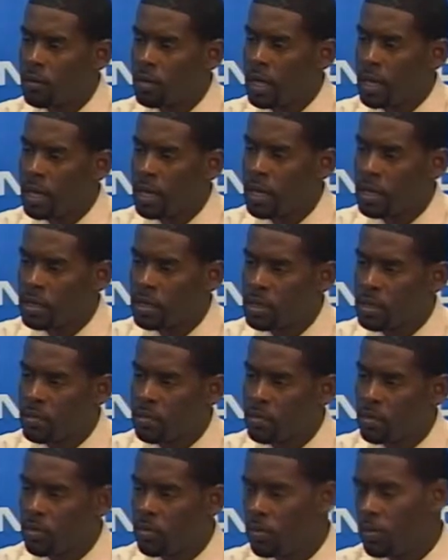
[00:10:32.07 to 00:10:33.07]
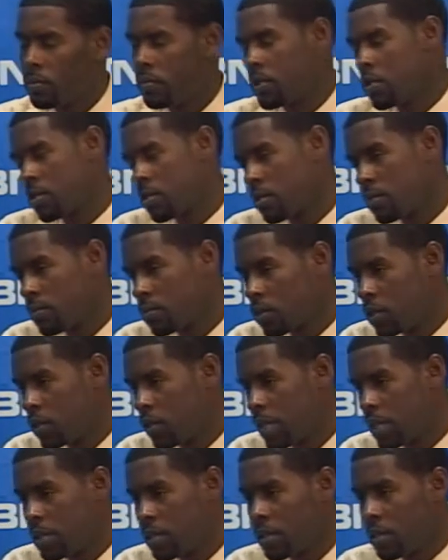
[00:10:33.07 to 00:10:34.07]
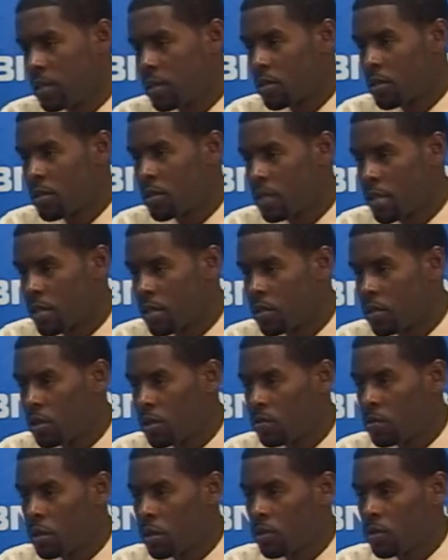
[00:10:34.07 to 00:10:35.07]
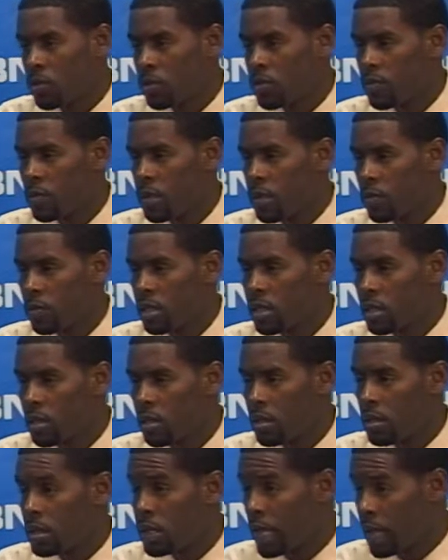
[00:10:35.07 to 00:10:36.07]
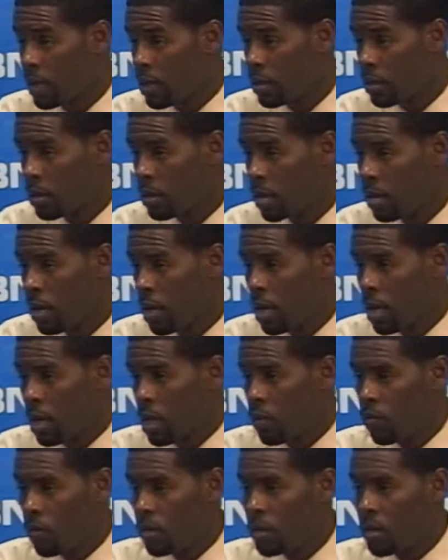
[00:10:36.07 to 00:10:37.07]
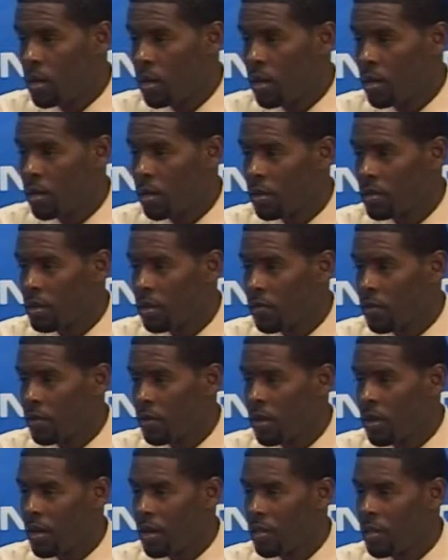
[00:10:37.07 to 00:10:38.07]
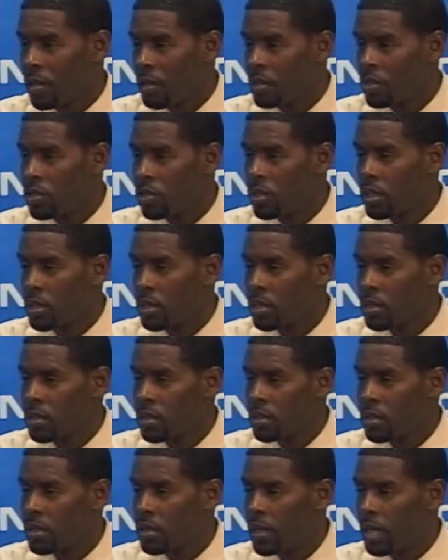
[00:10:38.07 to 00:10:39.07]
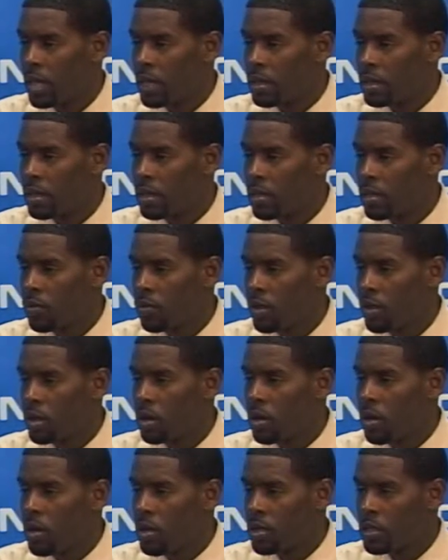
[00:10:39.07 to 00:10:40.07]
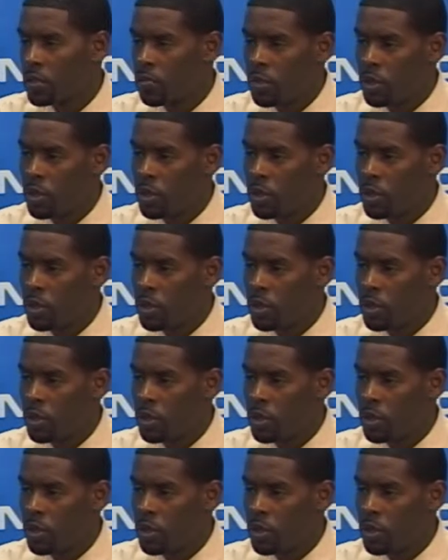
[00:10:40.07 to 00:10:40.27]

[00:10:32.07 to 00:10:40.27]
that domestic or sexual abuse may result in. What are some of the other triggers that will cause